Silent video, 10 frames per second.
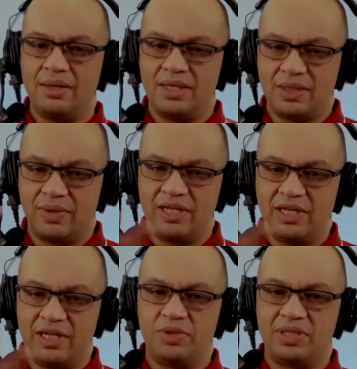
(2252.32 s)
So I need
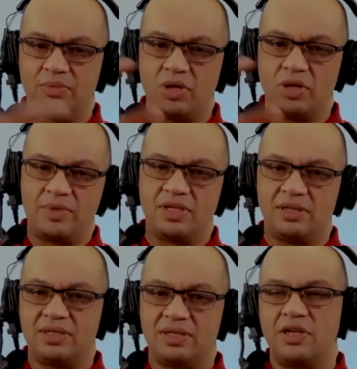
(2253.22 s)
to put some time aside
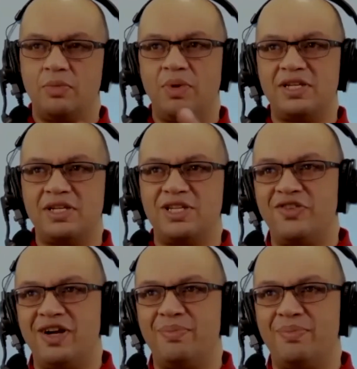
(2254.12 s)
to skill
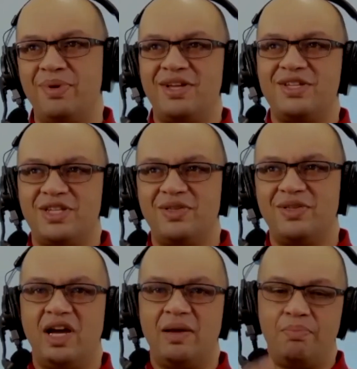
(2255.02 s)
myself up so
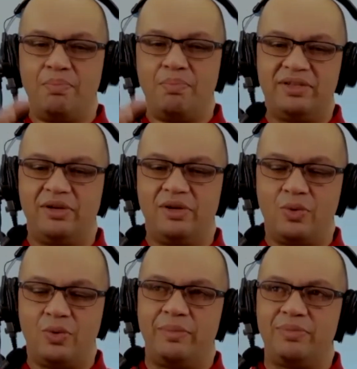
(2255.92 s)
that I'm better
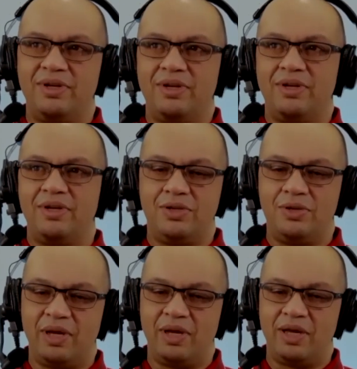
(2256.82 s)
equipped to
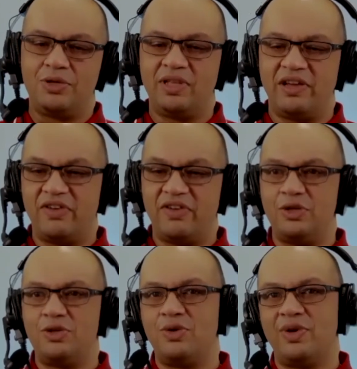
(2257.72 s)
making sure that if I
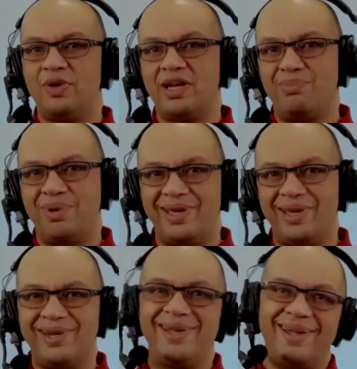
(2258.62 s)
do do a
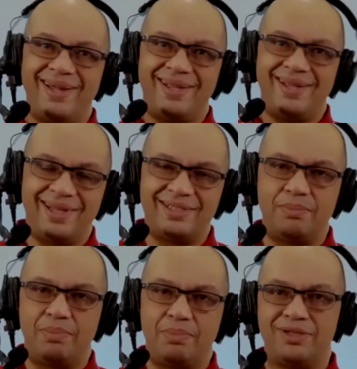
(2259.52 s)
campaign, it stands
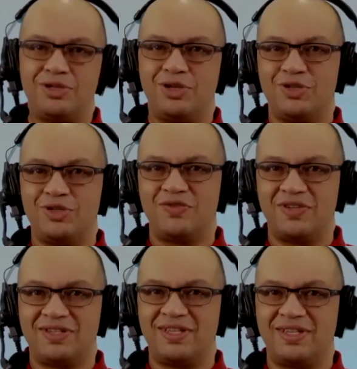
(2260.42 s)
a better chance of
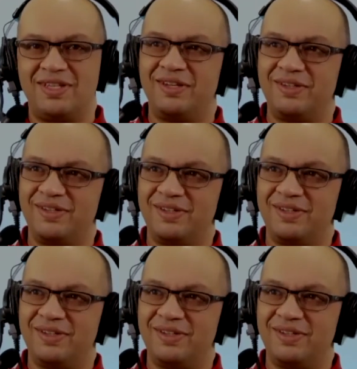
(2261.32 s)
succeeding.